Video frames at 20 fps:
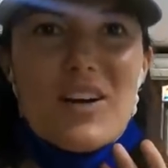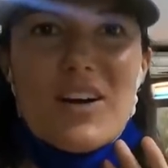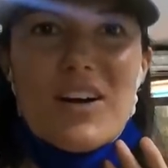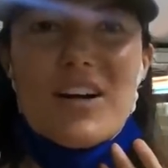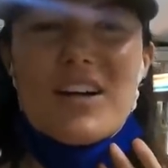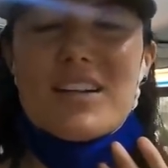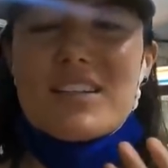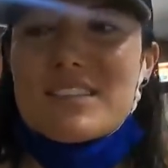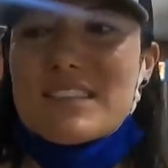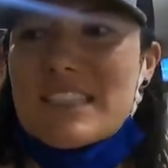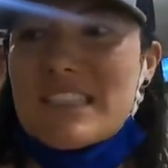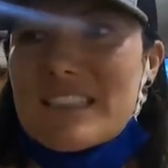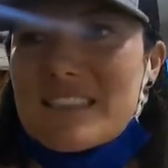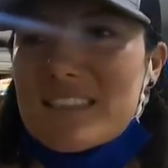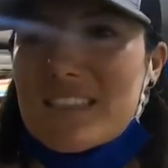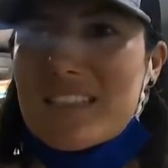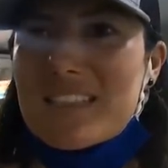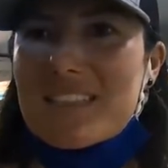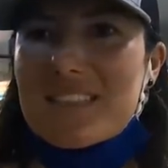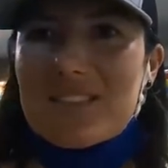are
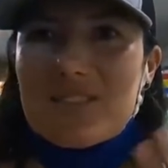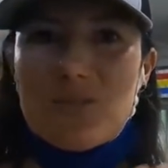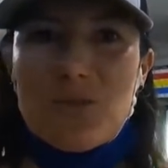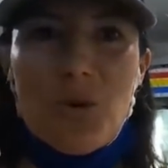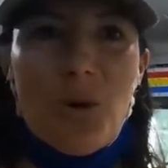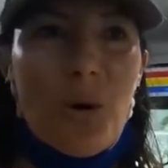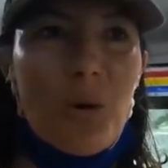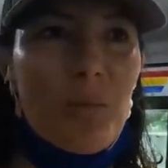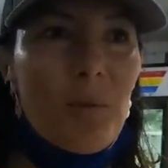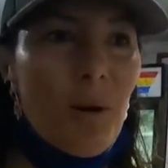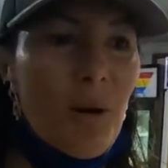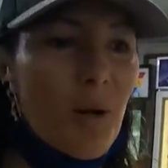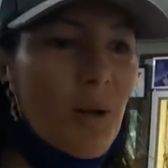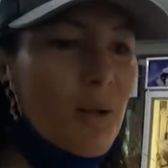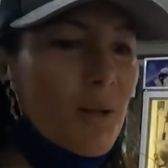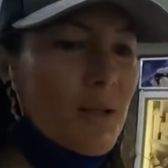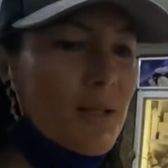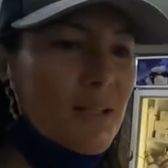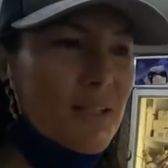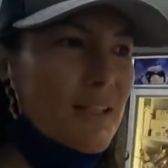decent,
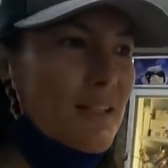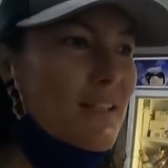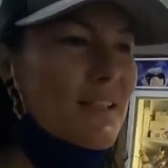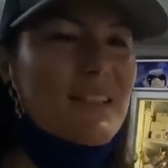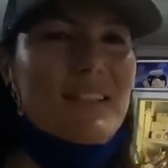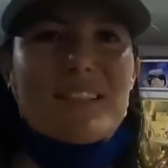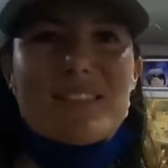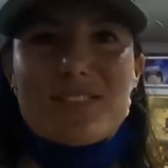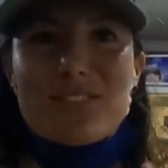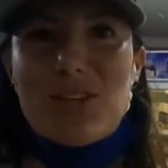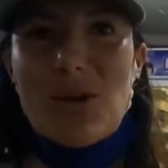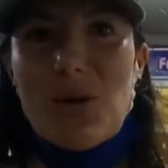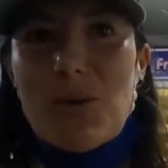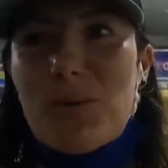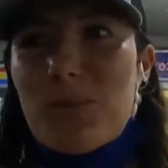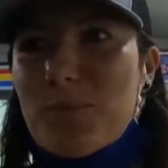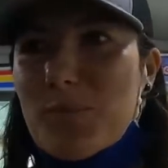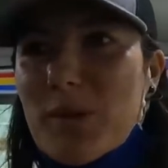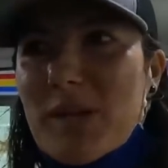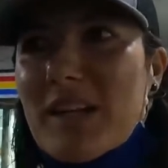normal, so
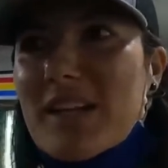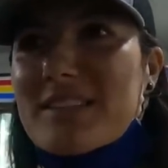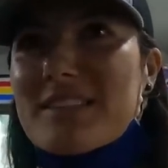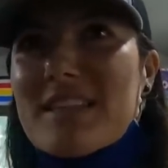pretty